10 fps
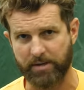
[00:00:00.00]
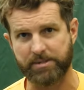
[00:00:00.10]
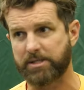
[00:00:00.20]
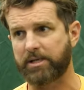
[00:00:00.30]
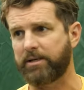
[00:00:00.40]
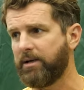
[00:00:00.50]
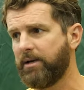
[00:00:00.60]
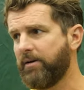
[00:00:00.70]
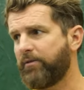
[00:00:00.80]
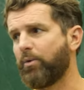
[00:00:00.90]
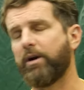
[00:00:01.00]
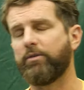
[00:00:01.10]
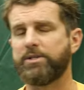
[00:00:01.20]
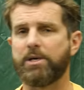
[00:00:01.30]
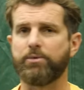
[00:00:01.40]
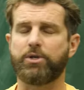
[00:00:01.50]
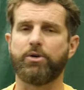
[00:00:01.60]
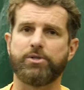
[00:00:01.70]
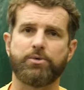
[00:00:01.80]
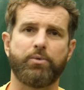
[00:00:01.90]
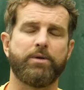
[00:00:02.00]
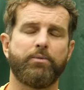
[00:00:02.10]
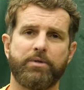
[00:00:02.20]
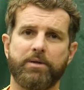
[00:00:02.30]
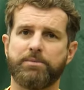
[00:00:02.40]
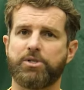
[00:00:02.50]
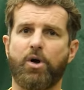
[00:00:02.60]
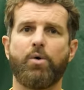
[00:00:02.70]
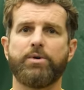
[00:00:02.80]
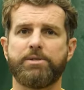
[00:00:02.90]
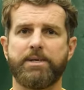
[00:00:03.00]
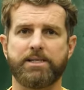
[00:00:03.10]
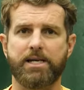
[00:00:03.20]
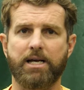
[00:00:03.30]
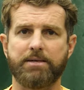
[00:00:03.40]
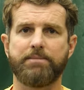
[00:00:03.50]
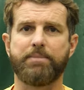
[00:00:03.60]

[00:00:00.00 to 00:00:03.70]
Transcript: It's like, for whatever reason, I was cursed with them just always being tight.